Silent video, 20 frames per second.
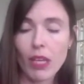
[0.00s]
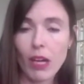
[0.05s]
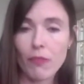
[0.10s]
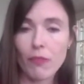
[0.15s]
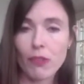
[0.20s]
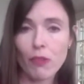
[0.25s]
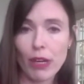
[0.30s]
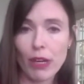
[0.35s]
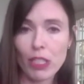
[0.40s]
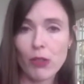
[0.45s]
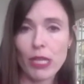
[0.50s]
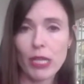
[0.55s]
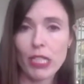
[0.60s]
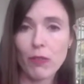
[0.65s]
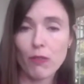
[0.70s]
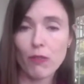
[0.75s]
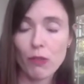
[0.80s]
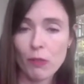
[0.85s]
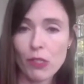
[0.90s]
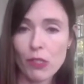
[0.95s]

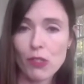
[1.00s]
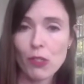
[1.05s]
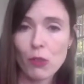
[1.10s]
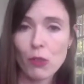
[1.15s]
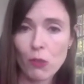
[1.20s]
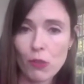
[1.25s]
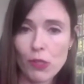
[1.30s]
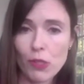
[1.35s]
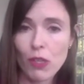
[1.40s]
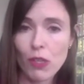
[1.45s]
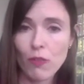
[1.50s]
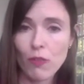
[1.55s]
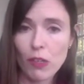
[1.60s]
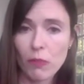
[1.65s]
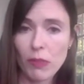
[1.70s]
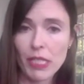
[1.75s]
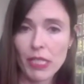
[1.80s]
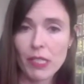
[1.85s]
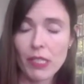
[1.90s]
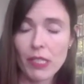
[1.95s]
graduating from the schools that you've
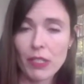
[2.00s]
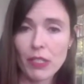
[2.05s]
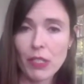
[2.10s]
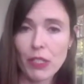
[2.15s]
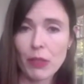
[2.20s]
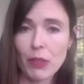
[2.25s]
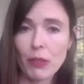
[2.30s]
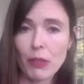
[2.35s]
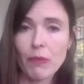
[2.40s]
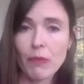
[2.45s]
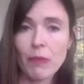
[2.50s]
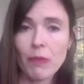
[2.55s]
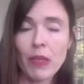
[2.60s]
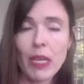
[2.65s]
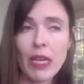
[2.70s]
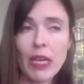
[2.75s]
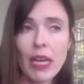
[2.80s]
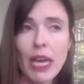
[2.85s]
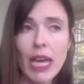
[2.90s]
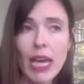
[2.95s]
admitted to.
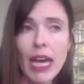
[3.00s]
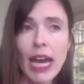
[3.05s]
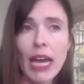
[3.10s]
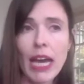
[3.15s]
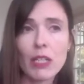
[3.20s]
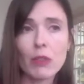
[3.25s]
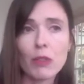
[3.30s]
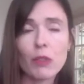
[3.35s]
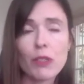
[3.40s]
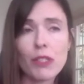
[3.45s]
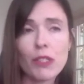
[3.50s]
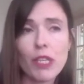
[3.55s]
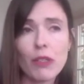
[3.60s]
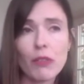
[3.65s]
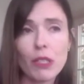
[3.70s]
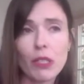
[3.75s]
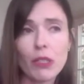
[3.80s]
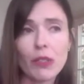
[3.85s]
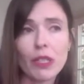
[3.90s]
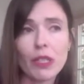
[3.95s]
And also
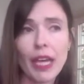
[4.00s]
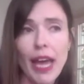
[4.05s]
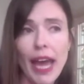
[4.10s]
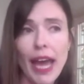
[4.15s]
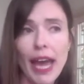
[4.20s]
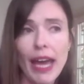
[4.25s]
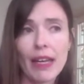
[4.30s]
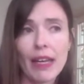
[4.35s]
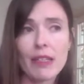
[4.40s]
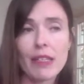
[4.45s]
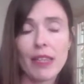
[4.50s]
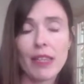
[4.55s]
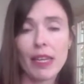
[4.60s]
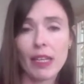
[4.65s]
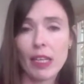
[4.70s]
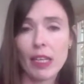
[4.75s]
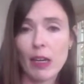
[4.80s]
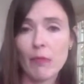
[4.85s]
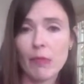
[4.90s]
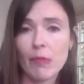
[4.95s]
look at the
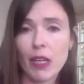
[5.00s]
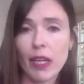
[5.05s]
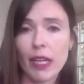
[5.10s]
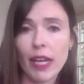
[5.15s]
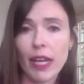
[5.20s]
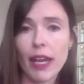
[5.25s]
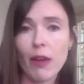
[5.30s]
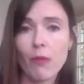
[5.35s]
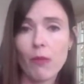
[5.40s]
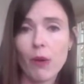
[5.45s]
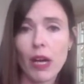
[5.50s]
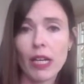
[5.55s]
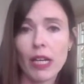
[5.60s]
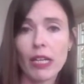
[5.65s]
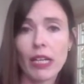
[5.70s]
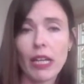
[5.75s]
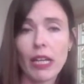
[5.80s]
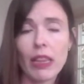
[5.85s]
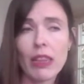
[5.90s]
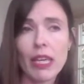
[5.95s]
alumni
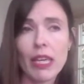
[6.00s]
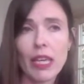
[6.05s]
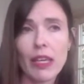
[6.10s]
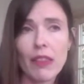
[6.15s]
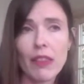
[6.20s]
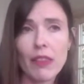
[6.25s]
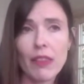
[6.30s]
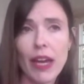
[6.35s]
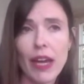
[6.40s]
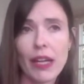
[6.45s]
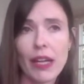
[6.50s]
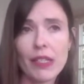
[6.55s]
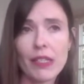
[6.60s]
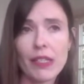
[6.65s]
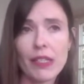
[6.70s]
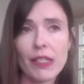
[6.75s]
network. And I think that